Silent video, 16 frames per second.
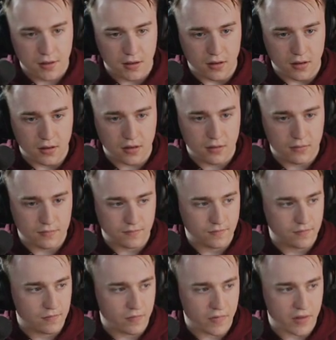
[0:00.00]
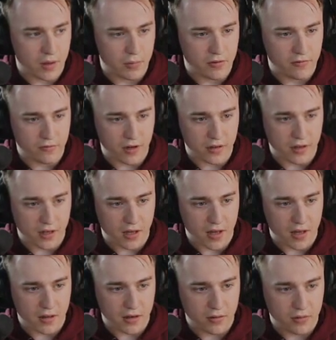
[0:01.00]
Um, let me find the guy
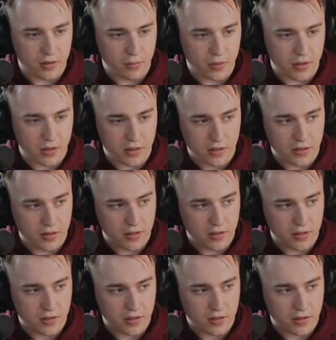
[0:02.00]
that I want to be.